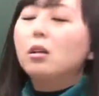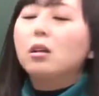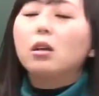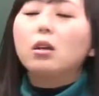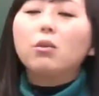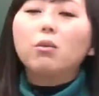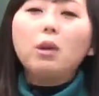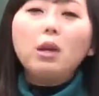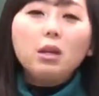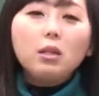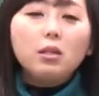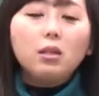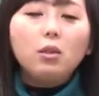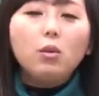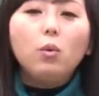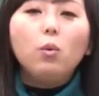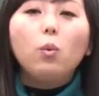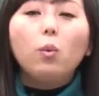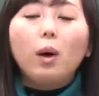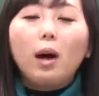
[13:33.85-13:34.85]
The
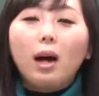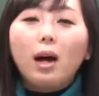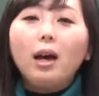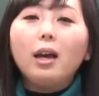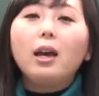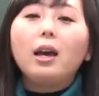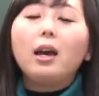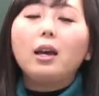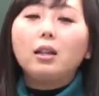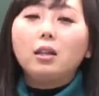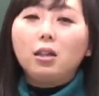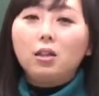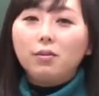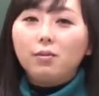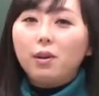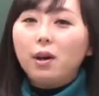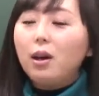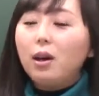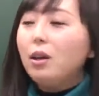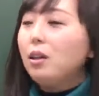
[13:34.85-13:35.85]
reason why I
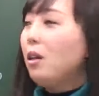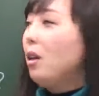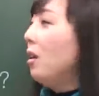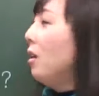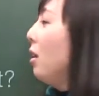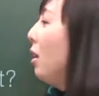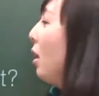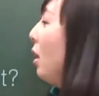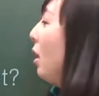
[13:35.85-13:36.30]
divided